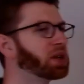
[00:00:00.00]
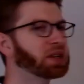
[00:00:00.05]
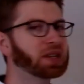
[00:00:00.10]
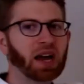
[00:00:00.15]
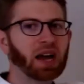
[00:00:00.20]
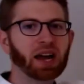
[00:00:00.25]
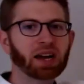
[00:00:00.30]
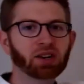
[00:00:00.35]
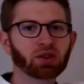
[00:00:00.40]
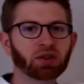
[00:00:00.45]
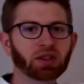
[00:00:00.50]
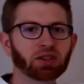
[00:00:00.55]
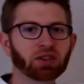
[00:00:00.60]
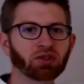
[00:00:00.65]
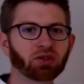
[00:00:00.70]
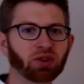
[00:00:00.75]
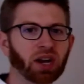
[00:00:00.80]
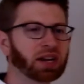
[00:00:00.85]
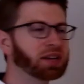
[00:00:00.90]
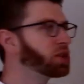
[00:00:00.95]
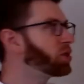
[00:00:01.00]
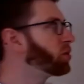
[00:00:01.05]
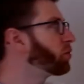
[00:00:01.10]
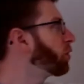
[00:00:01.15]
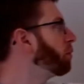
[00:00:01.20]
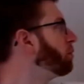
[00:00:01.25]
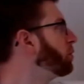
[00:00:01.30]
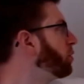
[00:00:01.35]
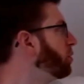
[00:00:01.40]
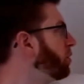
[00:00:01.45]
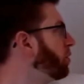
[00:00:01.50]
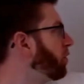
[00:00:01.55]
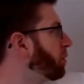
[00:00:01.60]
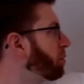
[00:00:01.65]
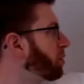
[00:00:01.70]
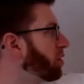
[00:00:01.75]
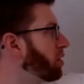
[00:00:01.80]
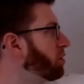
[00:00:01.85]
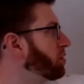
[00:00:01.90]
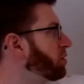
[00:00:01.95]
actually try to remove a
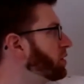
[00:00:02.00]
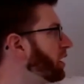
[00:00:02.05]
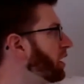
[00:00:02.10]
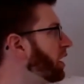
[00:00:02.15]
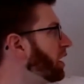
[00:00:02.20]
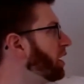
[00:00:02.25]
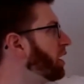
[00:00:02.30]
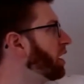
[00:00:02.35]
proton